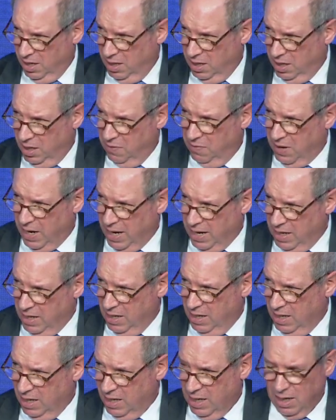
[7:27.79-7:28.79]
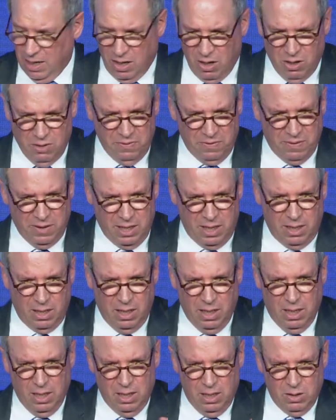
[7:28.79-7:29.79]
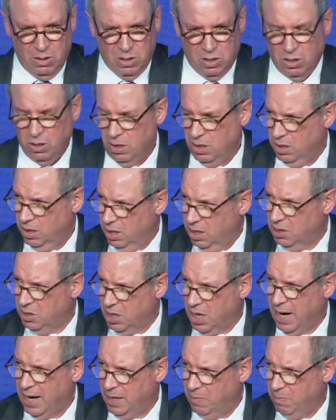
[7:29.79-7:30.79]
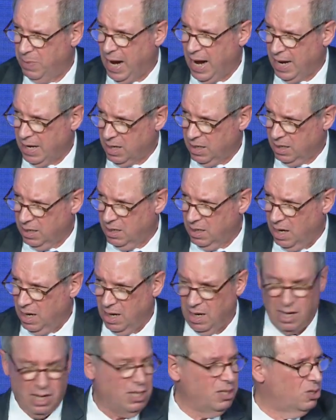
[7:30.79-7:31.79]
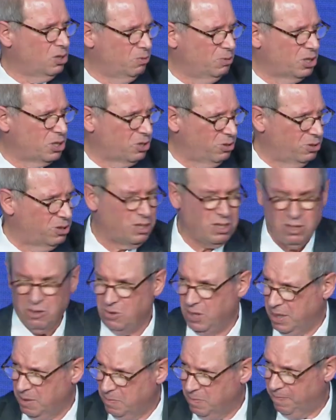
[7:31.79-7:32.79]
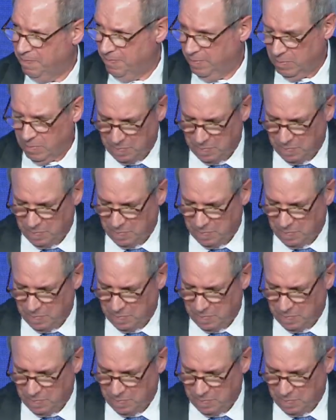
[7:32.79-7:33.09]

the divide and hopefully turn the tide back uh, to a certain degree. So